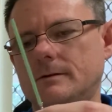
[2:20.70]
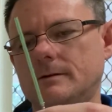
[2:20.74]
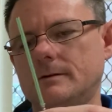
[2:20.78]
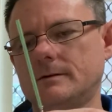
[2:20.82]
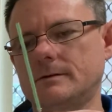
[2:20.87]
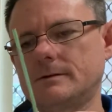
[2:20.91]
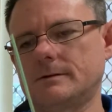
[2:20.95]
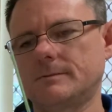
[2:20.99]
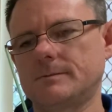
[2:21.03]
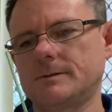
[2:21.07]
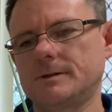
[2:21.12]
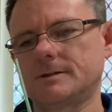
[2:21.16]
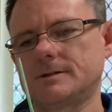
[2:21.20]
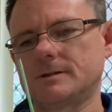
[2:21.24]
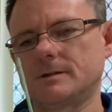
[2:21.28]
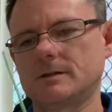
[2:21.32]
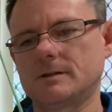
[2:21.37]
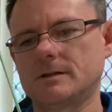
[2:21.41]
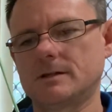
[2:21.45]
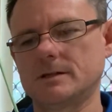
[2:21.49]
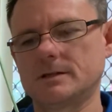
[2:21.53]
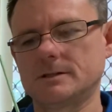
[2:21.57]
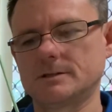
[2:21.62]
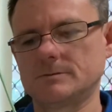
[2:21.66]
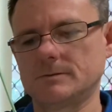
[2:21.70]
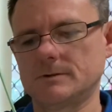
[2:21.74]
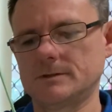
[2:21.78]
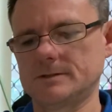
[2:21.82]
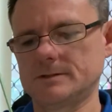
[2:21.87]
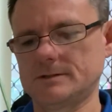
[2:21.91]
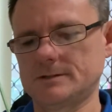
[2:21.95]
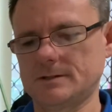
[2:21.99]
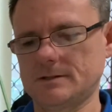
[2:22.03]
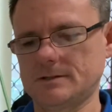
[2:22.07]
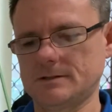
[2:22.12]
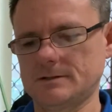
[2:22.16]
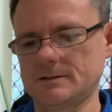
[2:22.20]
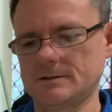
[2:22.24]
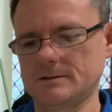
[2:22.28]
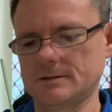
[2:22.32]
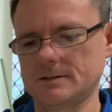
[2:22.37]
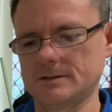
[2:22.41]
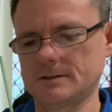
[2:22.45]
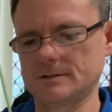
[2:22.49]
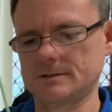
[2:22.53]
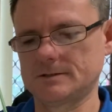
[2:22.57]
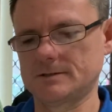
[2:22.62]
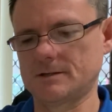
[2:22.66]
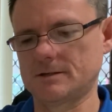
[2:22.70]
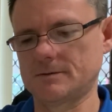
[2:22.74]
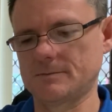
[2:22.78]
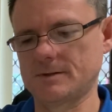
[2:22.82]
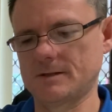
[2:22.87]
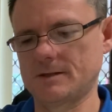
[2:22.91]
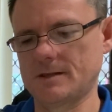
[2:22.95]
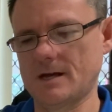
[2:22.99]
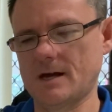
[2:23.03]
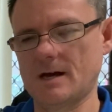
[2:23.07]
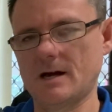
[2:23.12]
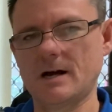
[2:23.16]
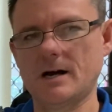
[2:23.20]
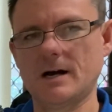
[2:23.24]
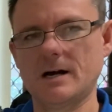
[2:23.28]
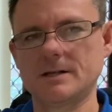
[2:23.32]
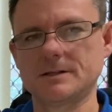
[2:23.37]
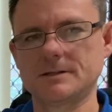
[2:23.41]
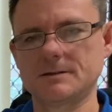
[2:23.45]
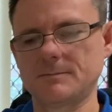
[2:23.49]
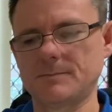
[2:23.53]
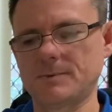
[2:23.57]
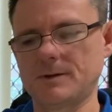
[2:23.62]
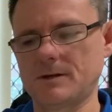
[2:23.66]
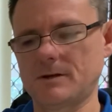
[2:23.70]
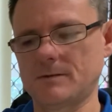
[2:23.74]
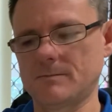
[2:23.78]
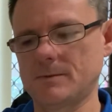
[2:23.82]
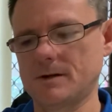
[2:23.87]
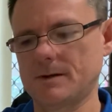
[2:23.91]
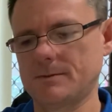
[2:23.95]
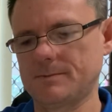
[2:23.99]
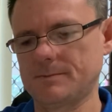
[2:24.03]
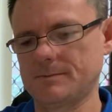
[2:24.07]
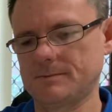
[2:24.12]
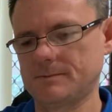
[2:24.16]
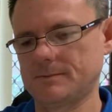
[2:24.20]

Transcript: Especially these ones. Like, it's gonna be that hard to pick them up